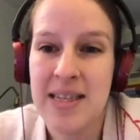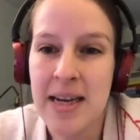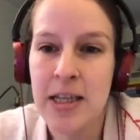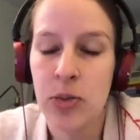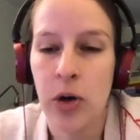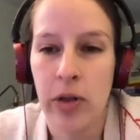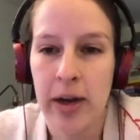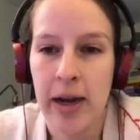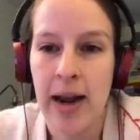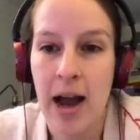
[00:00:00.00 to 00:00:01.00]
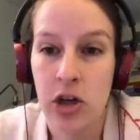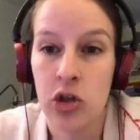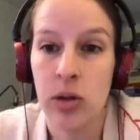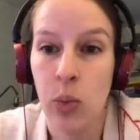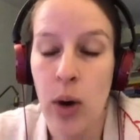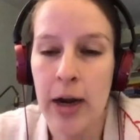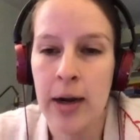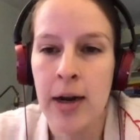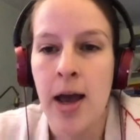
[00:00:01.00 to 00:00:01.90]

seats where they can actually win,